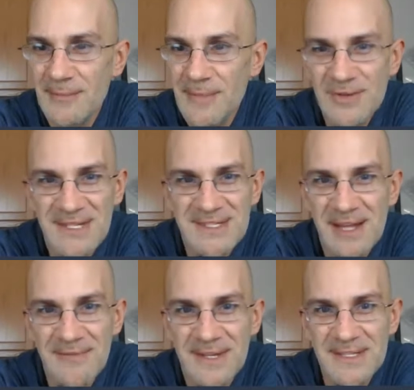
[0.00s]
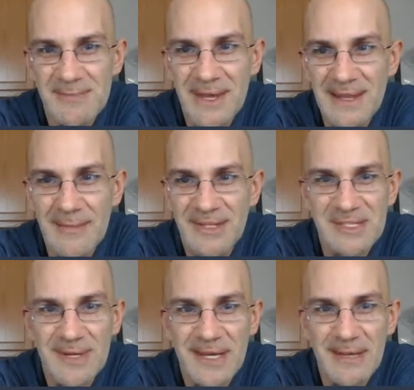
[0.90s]
most of the stuff doesn't mean that much
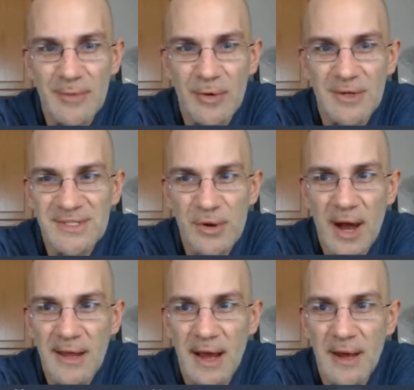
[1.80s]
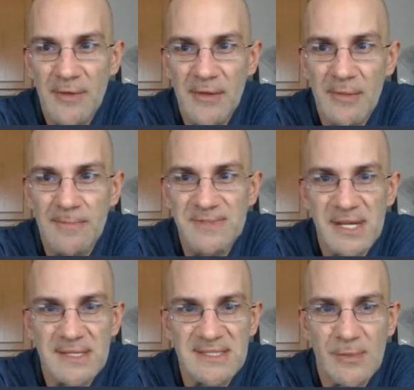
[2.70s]
to me anymore. So I'd rather
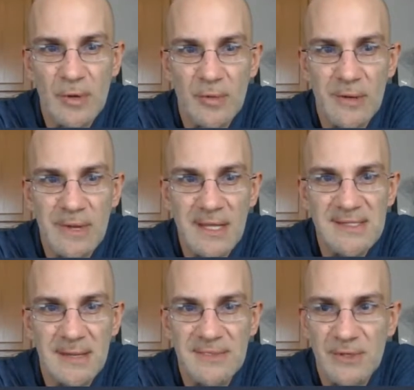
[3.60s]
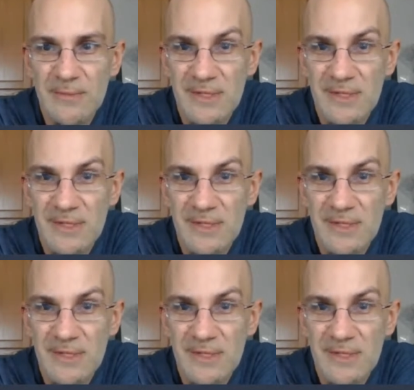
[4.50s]
send it to someone where it means something to them